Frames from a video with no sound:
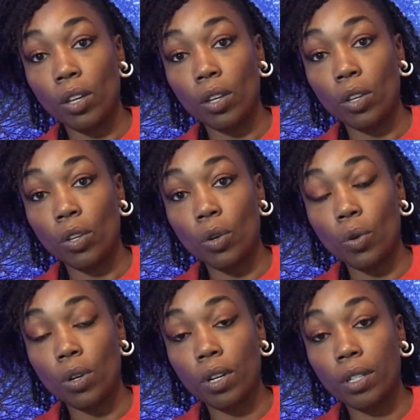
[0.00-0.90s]

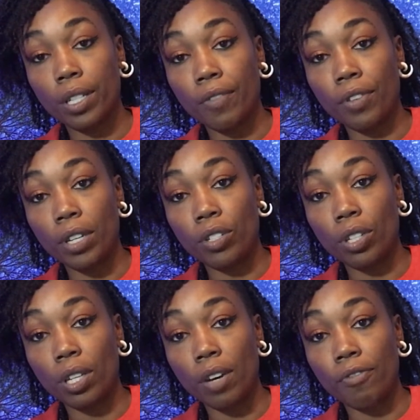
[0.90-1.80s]
Your
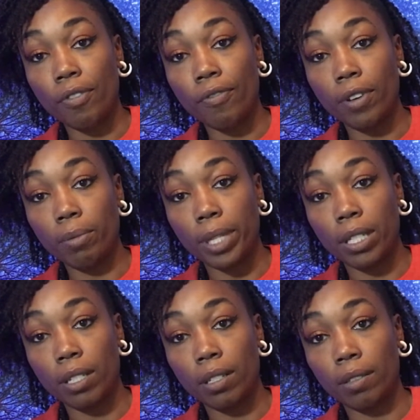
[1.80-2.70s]
definition of
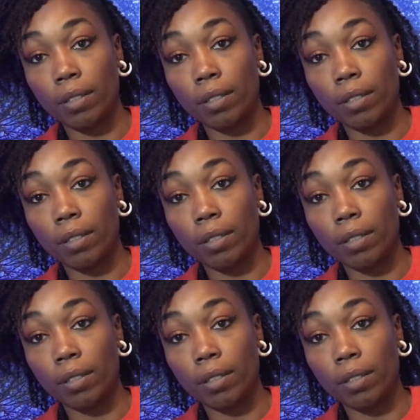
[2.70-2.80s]
fulfillment